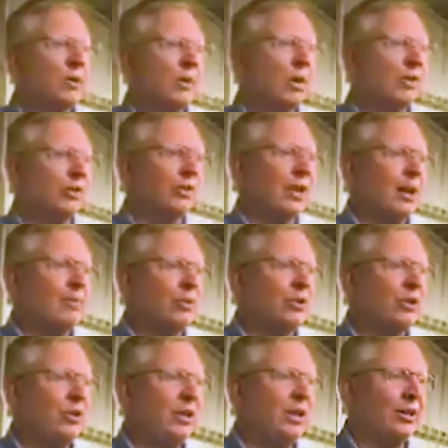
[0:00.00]
but also an
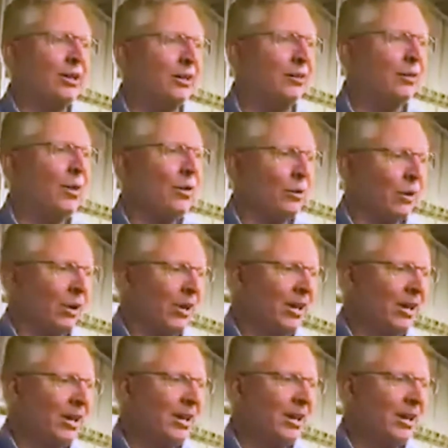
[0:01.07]
opportunity to look forward.